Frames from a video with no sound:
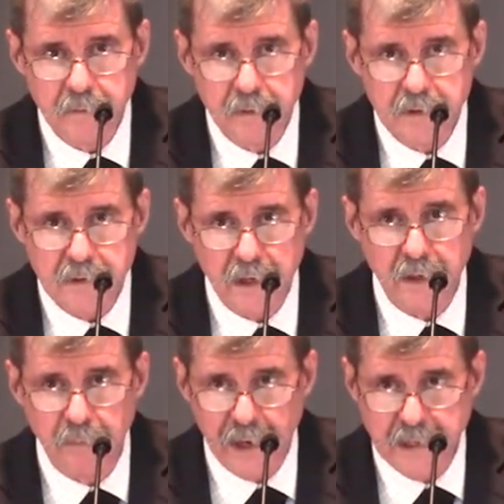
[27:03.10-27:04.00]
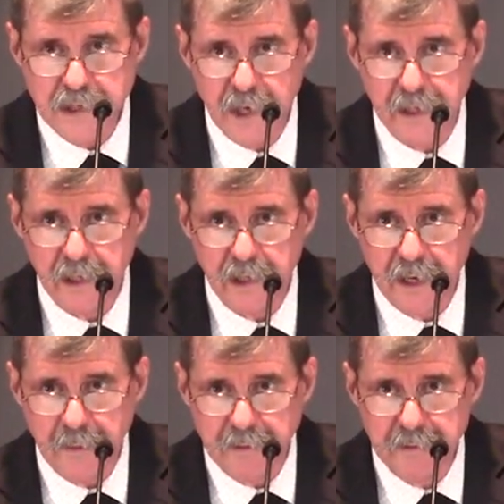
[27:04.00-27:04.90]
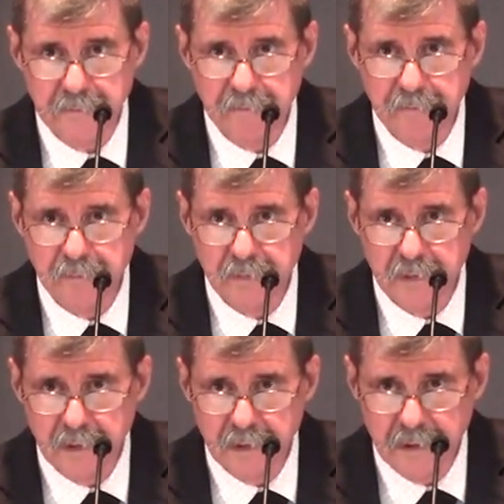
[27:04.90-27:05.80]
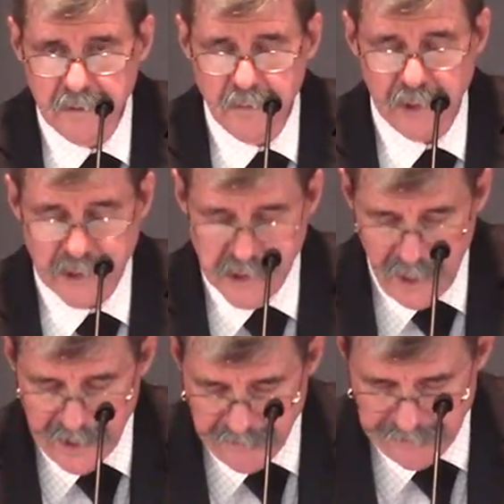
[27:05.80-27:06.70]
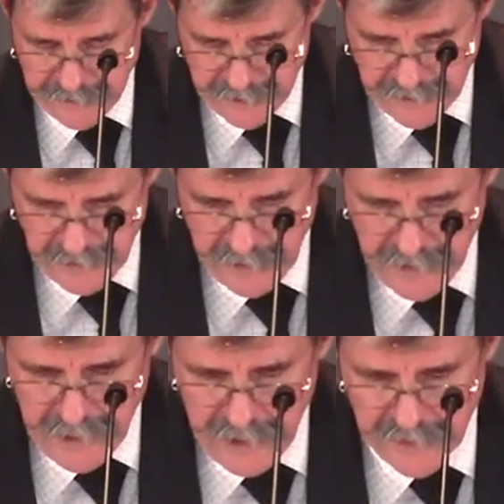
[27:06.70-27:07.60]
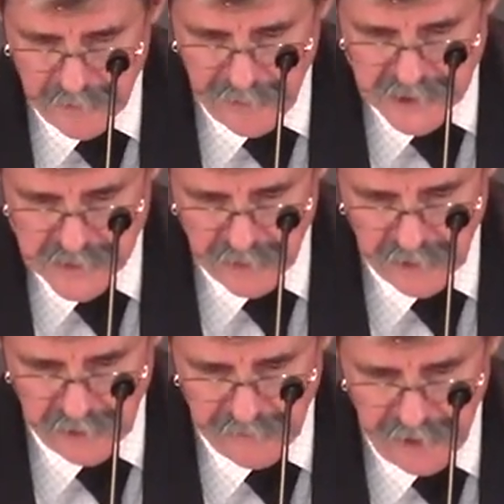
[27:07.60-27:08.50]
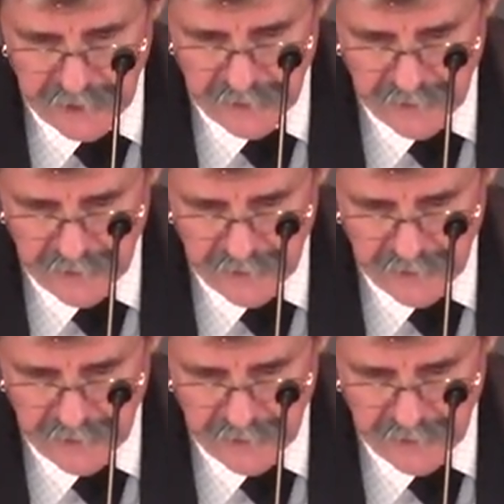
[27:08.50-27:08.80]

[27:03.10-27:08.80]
It's like a bright, shining lamp, it brings life and the possibility of that.